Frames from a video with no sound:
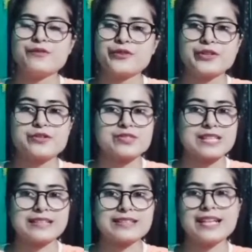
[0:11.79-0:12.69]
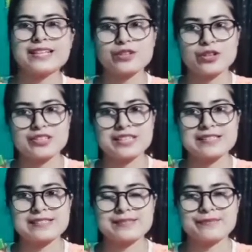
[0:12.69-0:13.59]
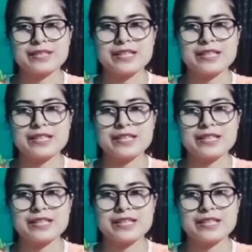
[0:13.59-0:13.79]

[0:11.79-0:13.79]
Forest Society and Colonialism.